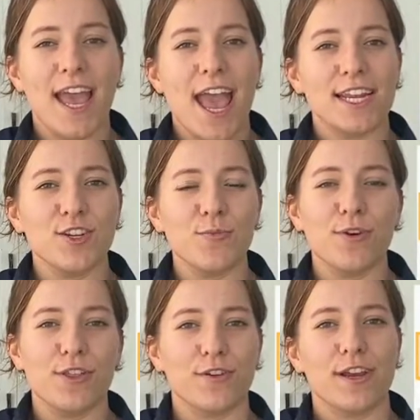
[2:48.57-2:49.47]
and
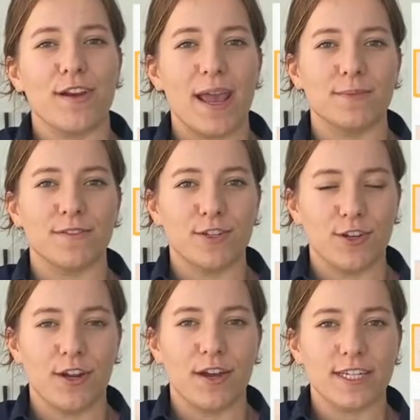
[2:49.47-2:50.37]
2.3 grams of
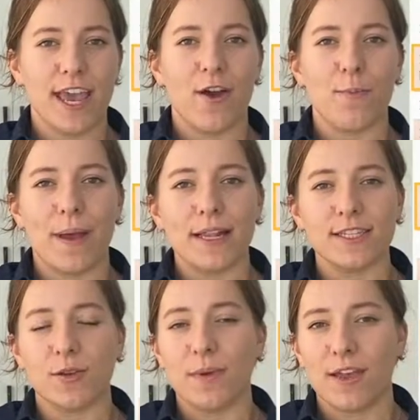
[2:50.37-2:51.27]
tuna to help
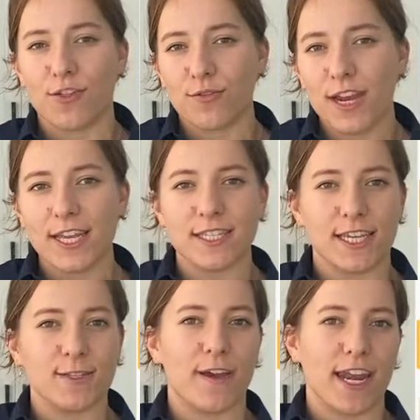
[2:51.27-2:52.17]
balance omega-3 and
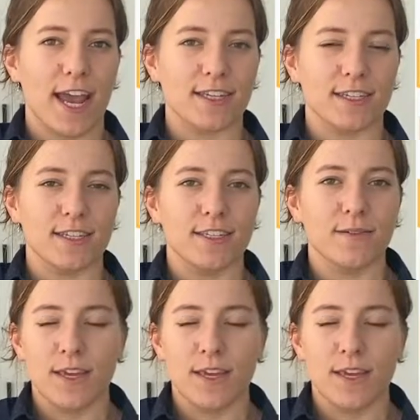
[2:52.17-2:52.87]
6 fatty acids.